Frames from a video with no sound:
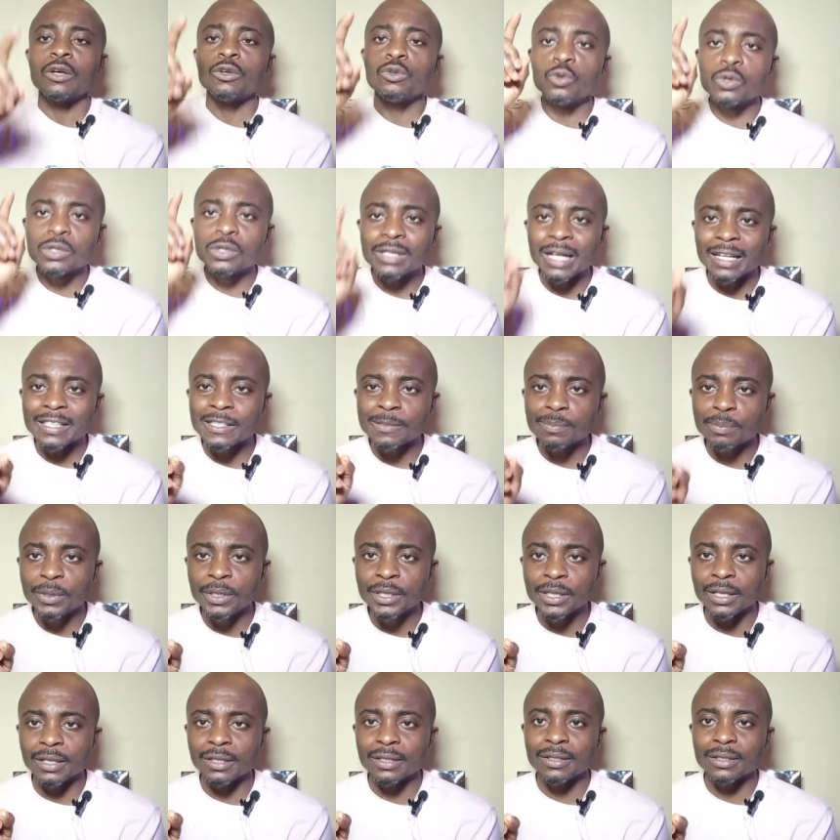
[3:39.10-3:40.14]
you start
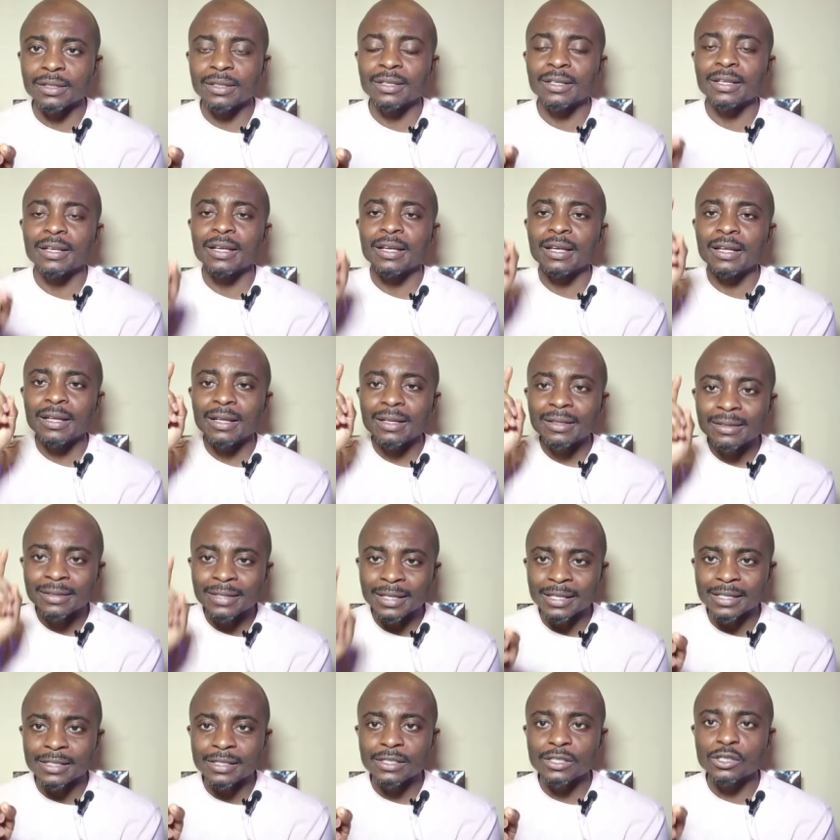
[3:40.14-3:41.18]
speaking
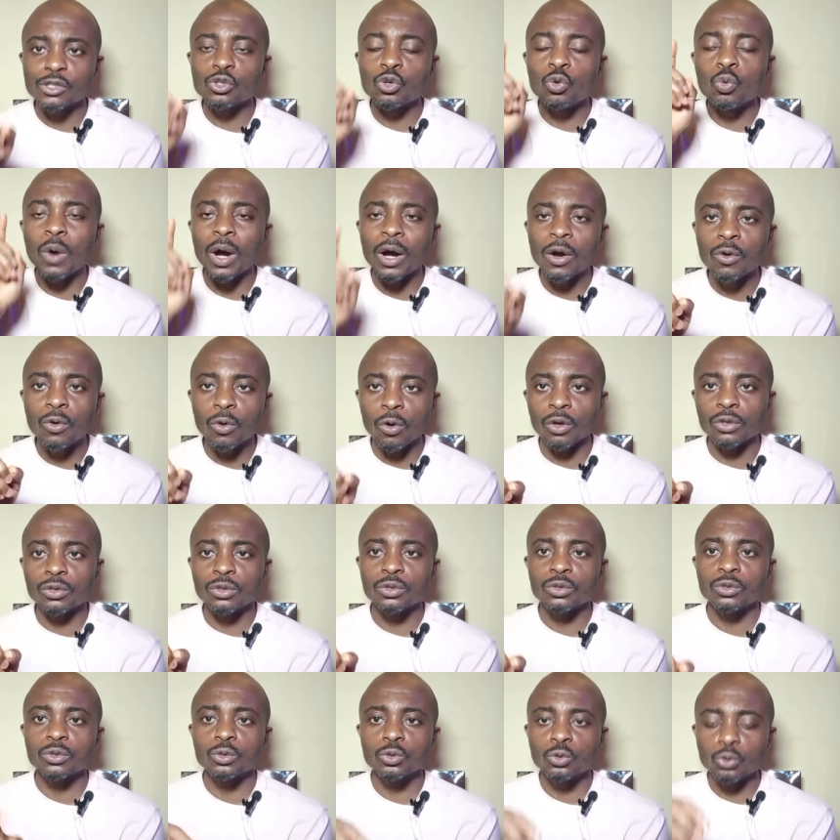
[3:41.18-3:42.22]
things you want god
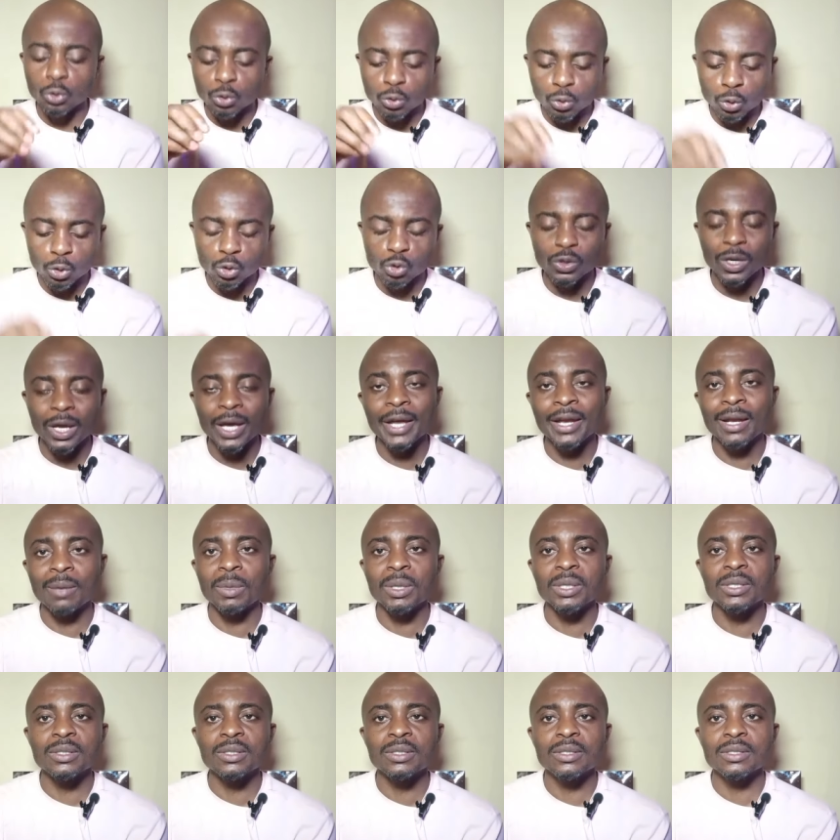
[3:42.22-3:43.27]
to do to your
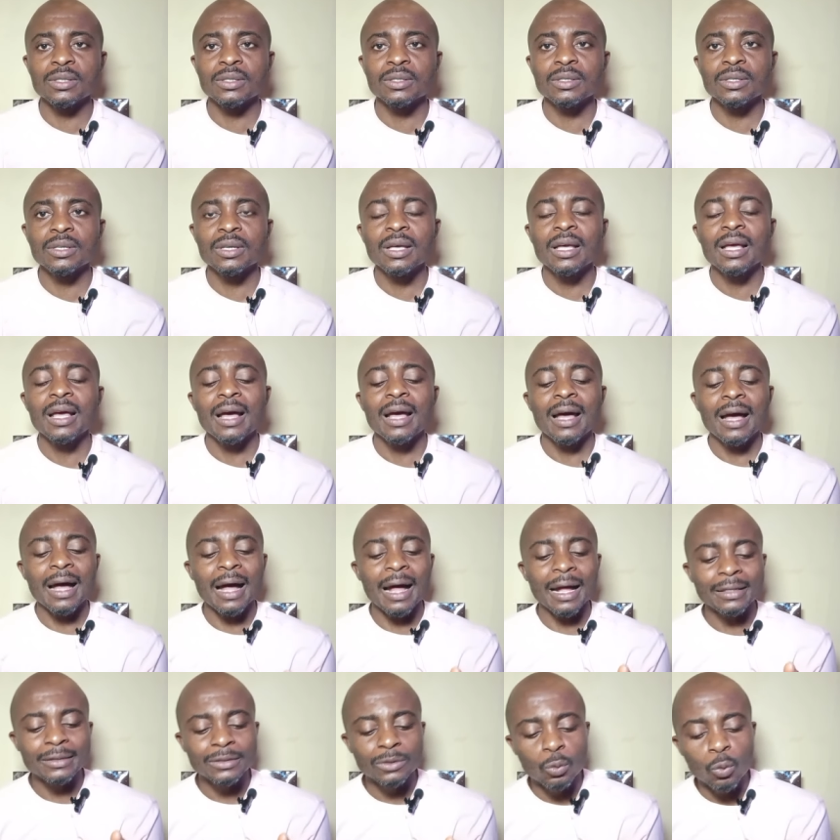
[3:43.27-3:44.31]
enemies
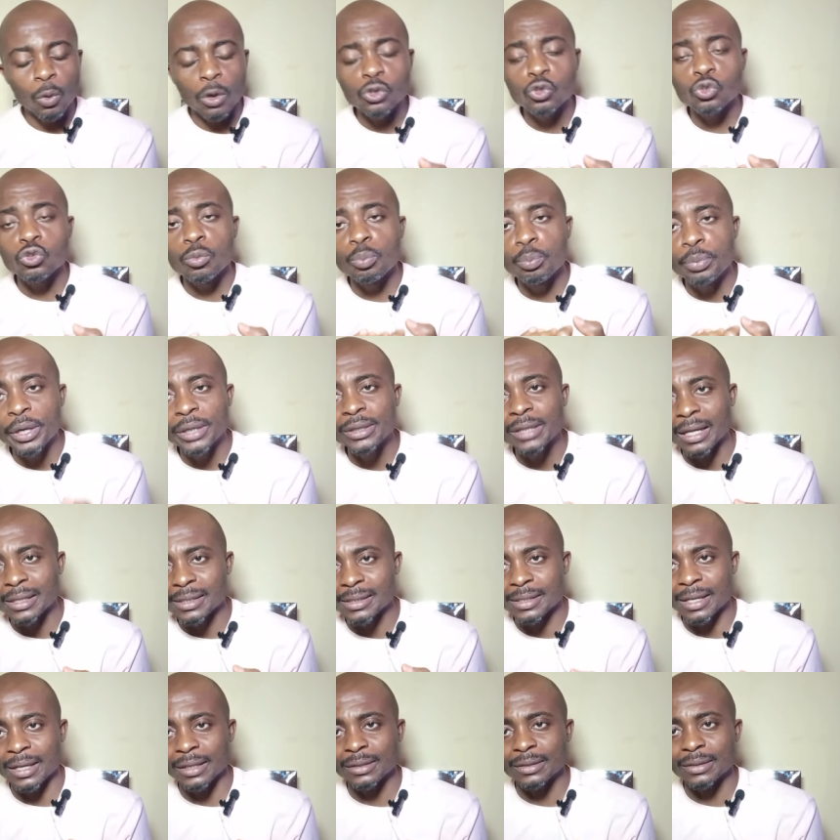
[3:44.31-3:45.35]
and once you bring that
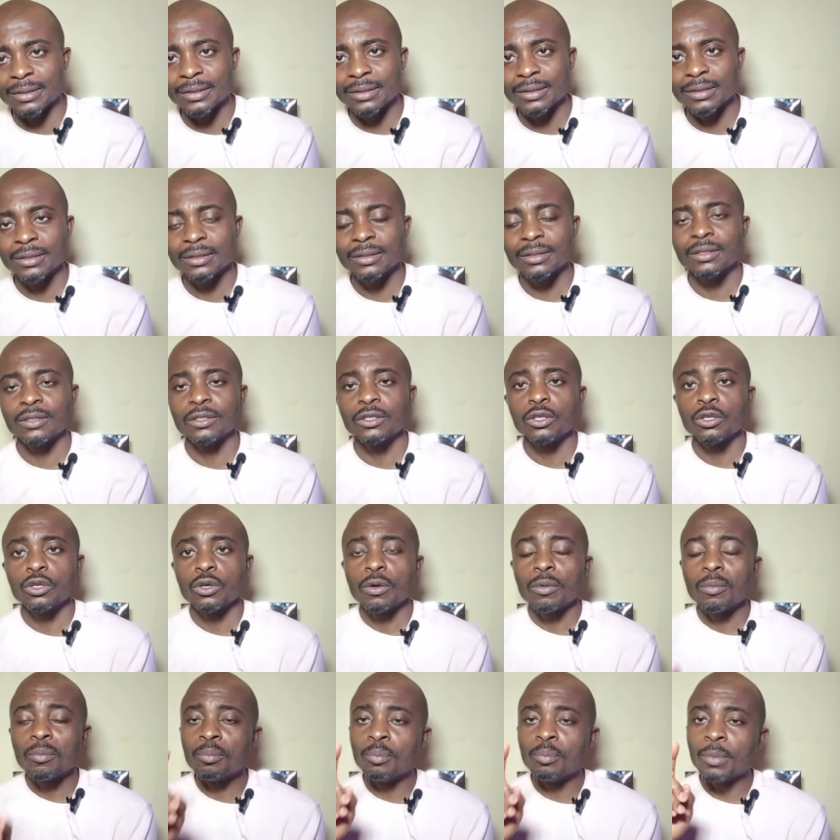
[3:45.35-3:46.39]
sand
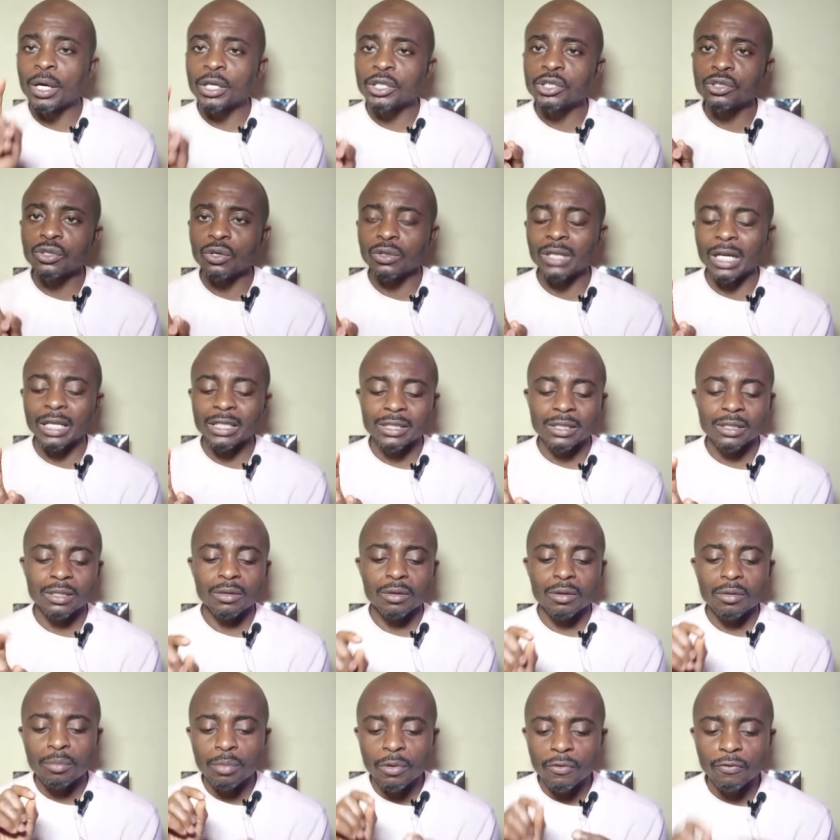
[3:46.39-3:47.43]
make sure that
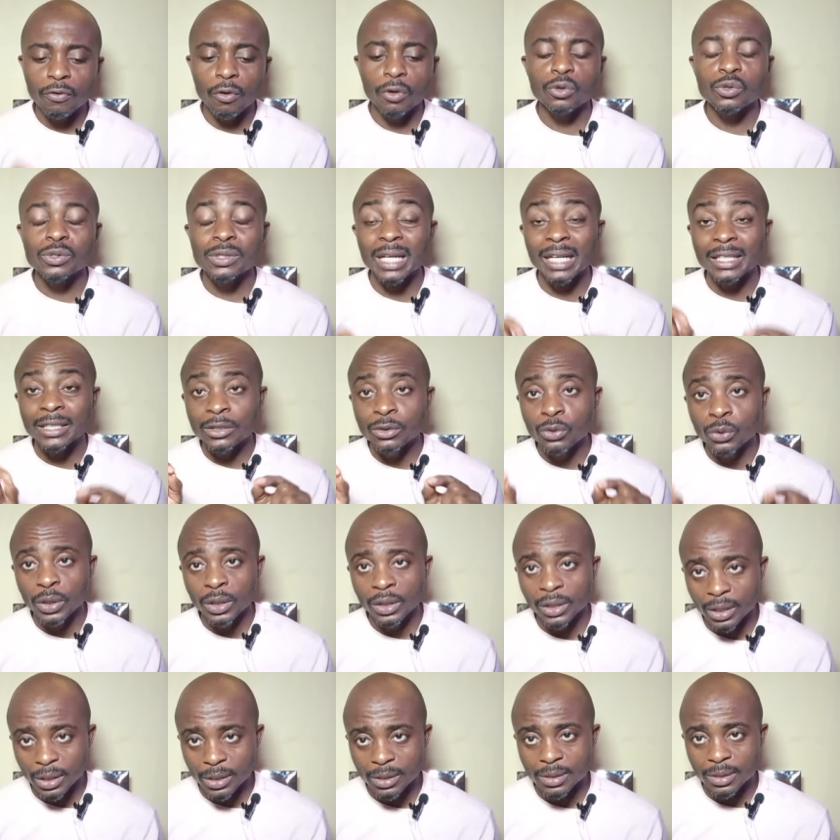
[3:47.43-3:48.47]
before you start
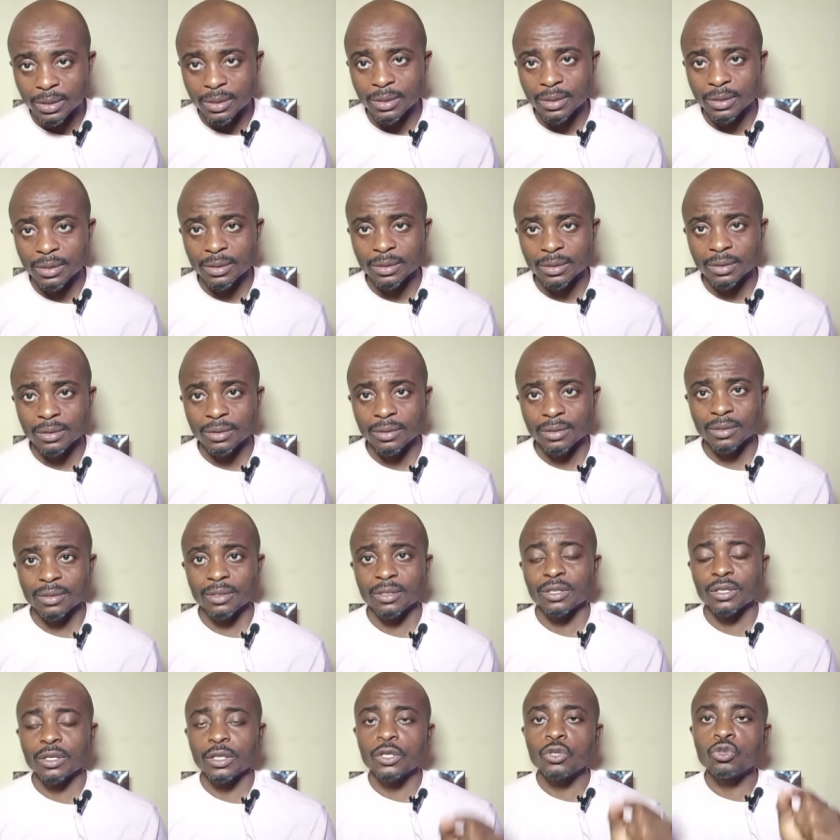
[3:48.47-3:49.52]
doing this
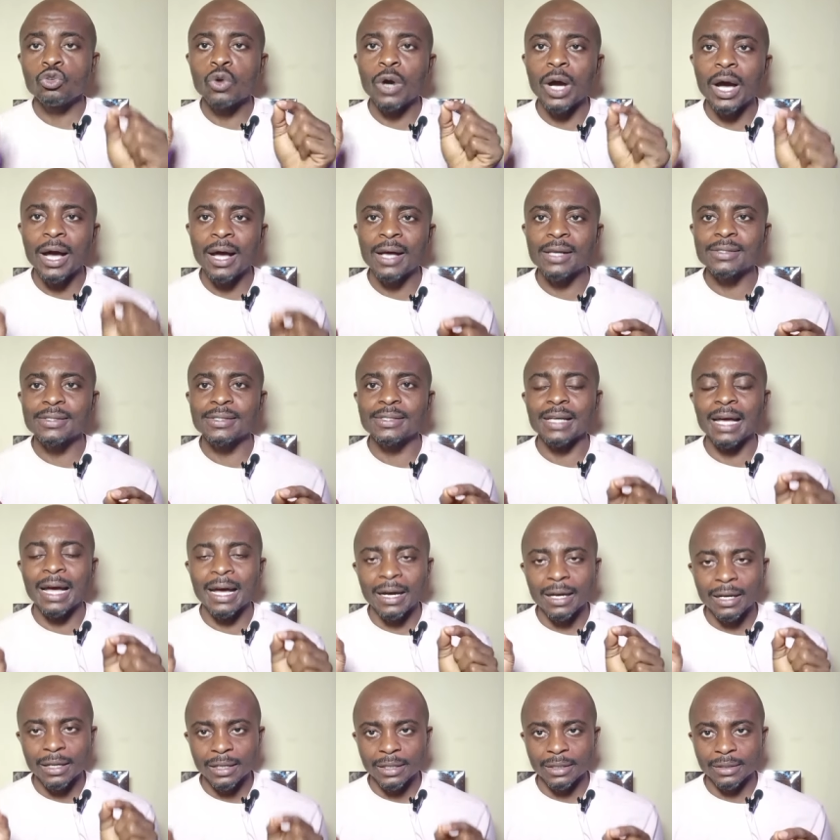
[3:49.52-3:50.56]
your hands
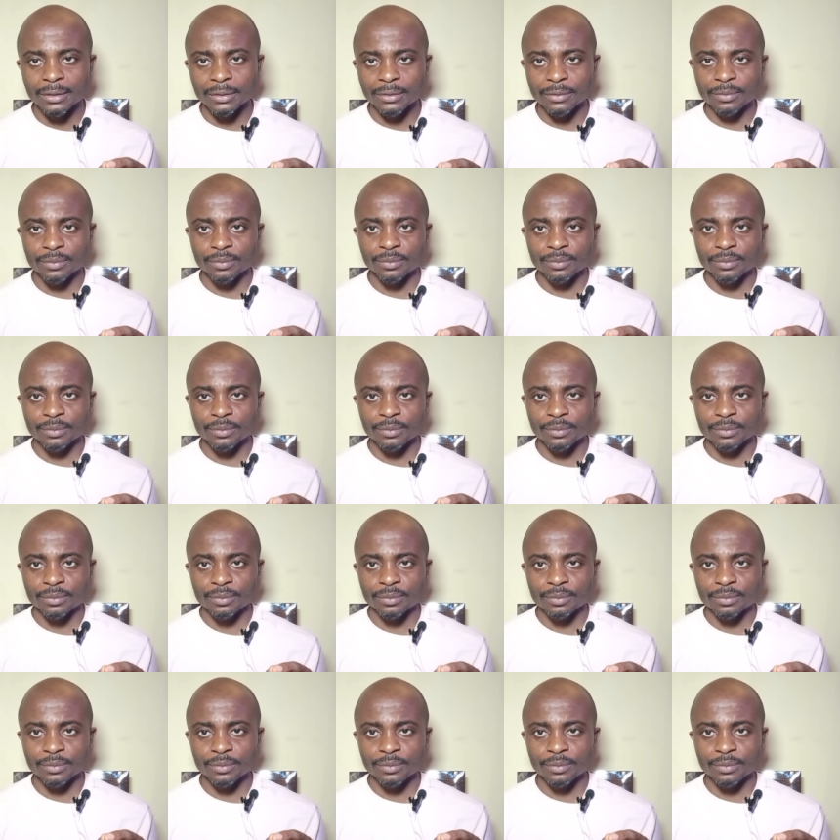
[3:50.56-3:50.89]
are clean